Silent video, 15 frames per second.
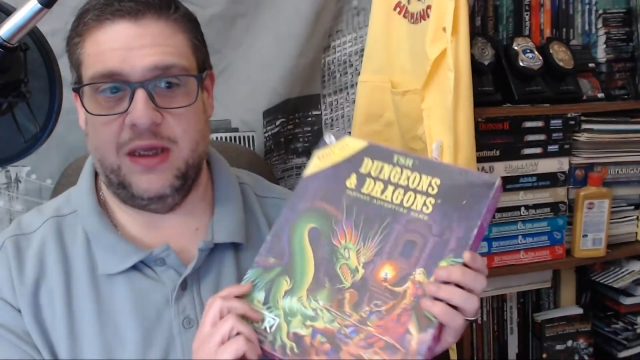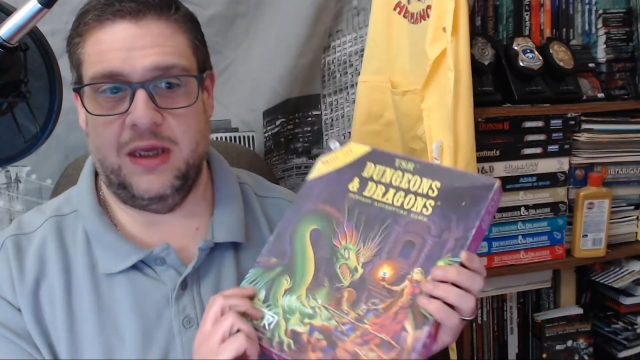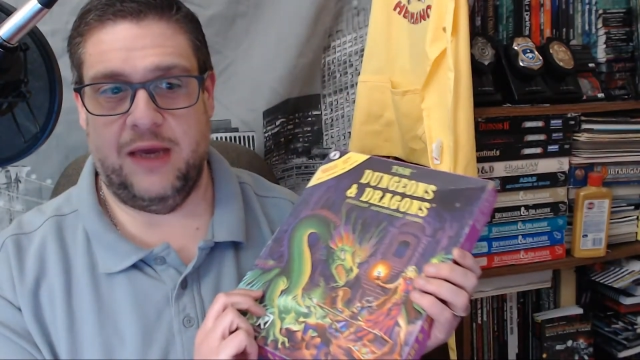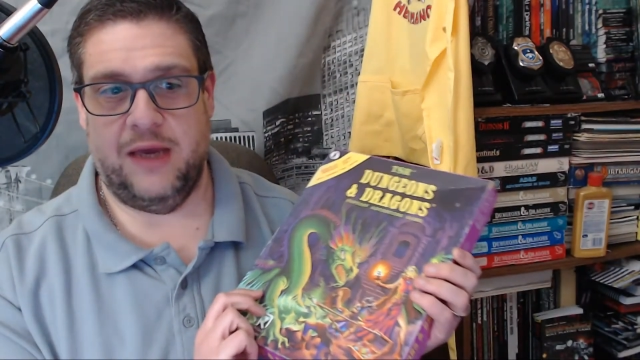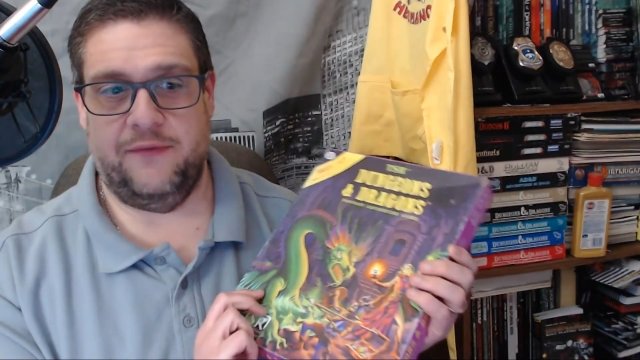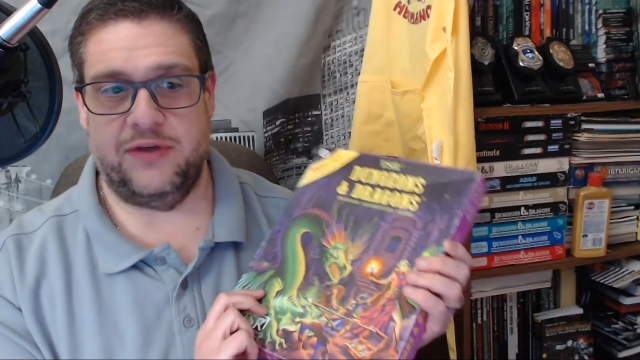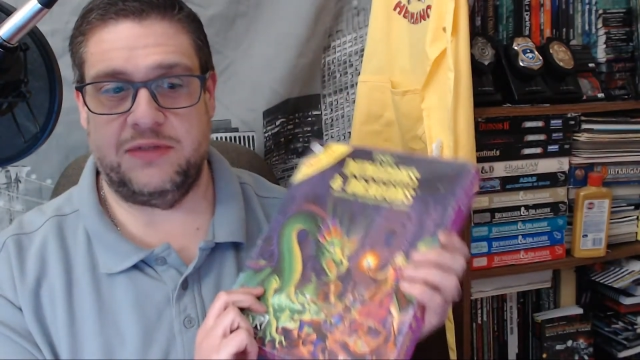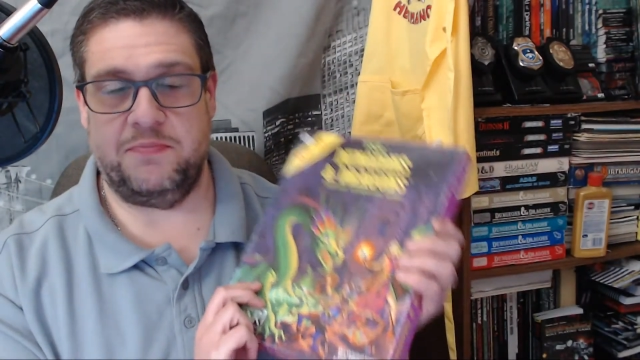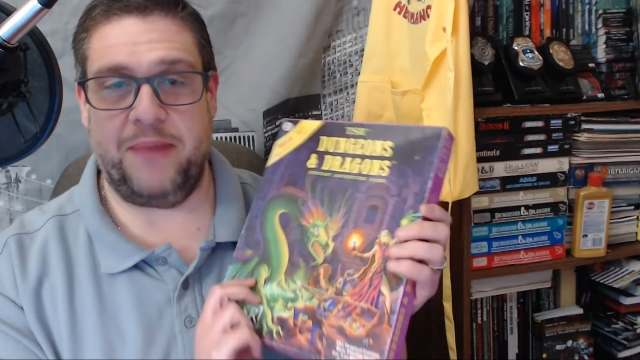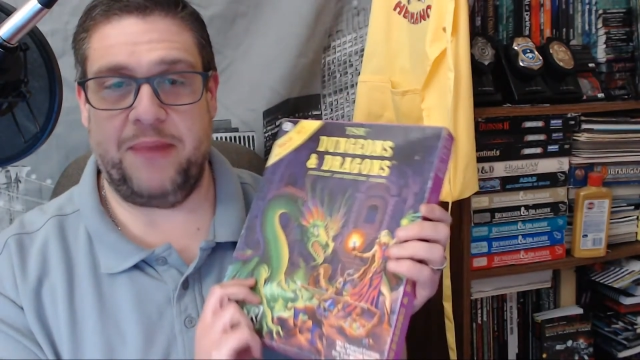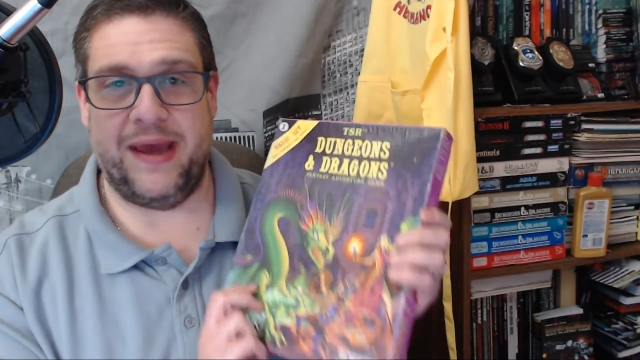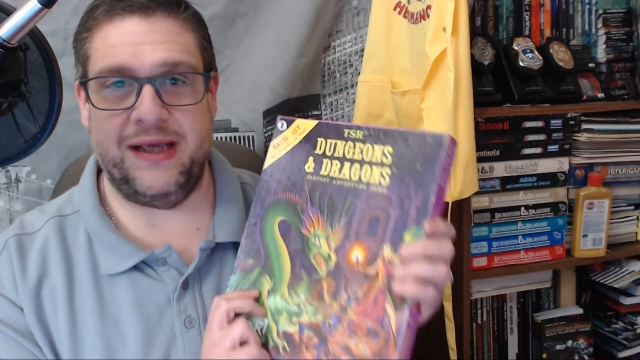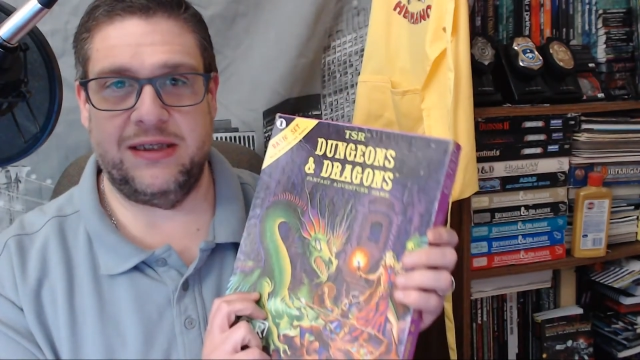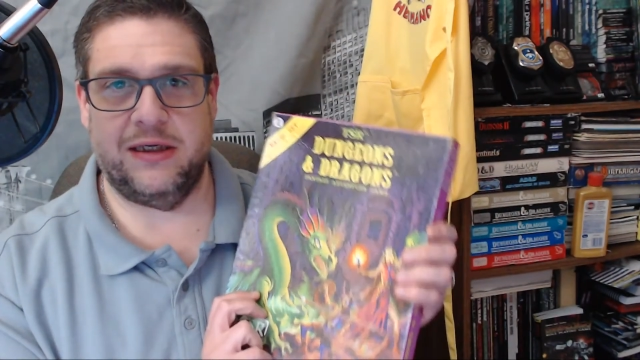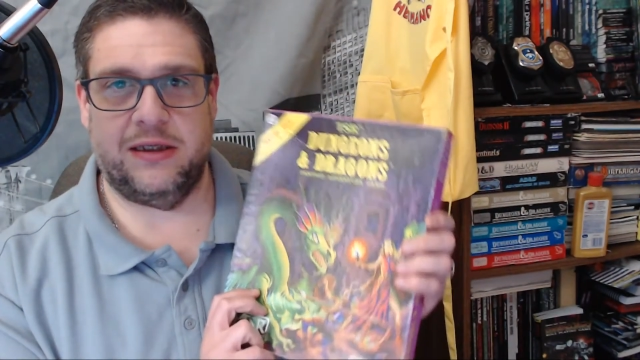It was
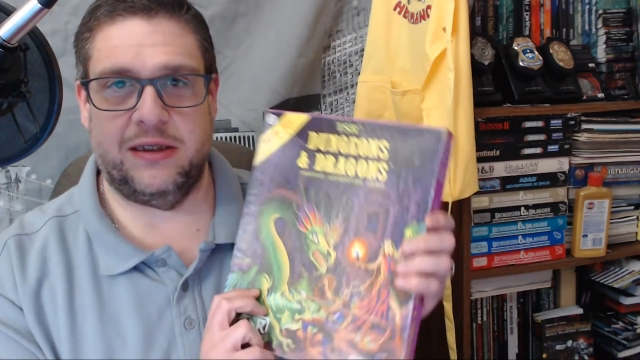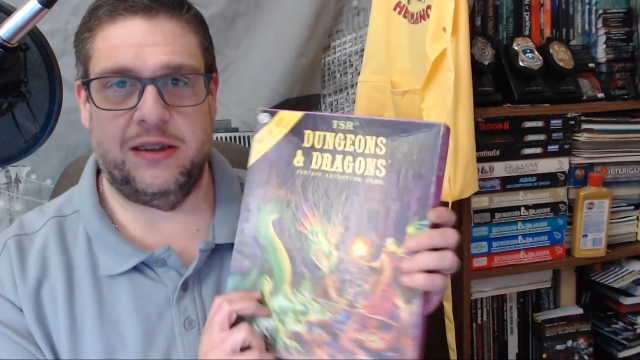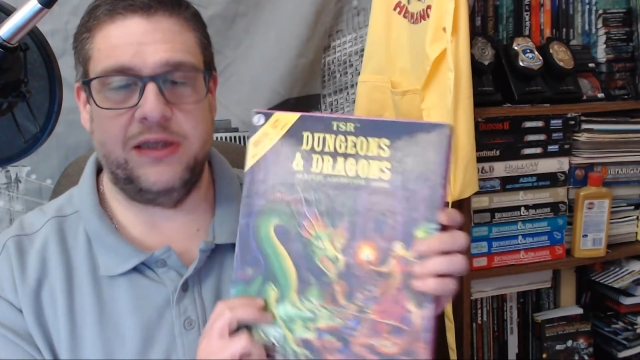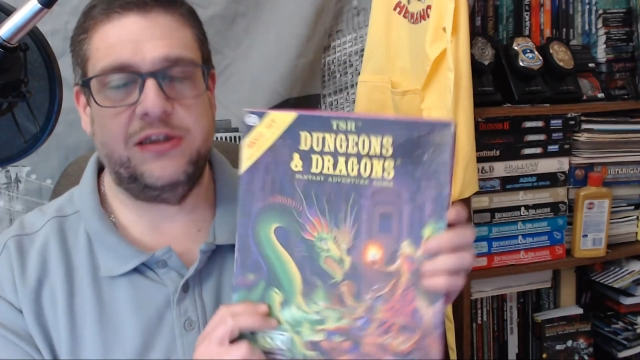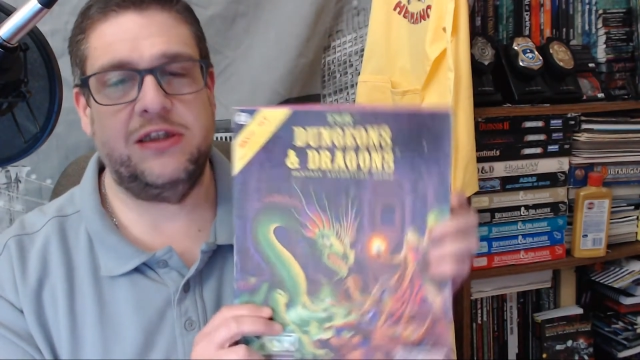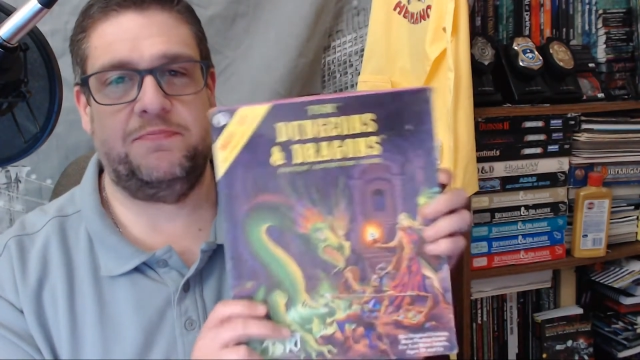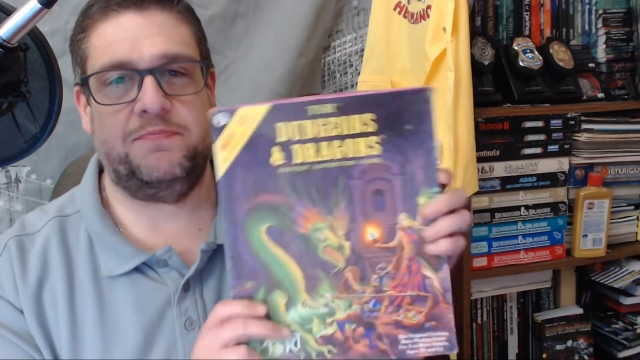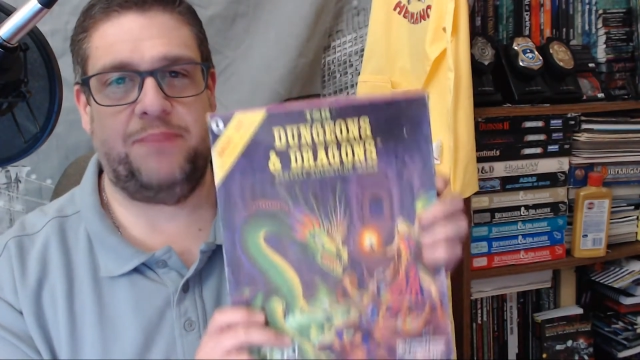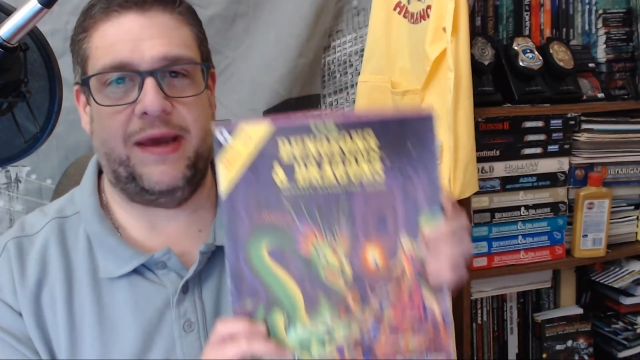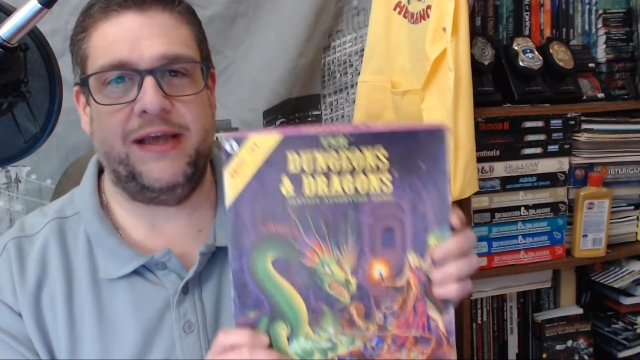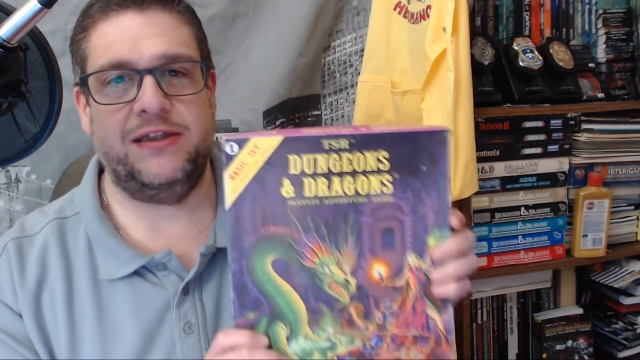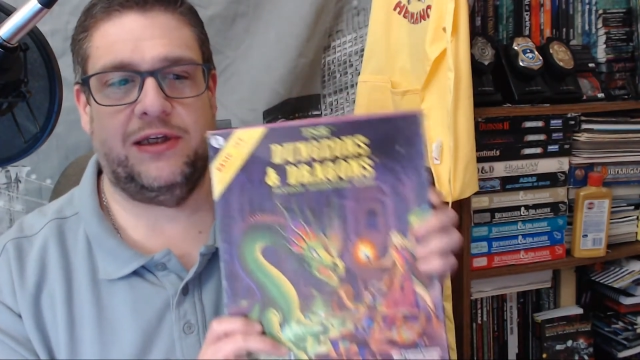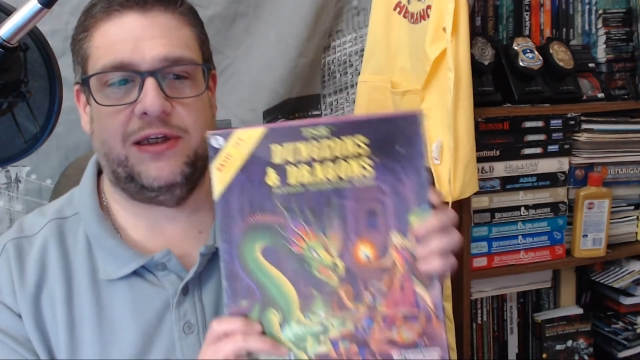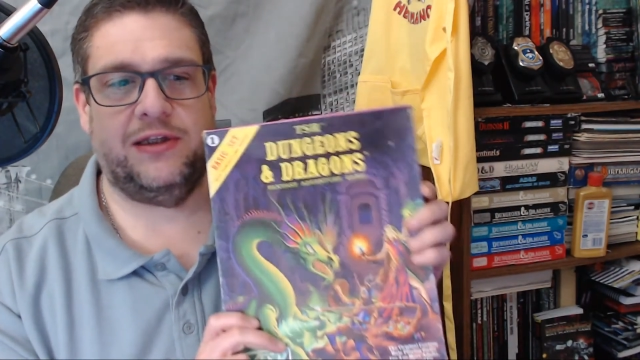basic. This is basic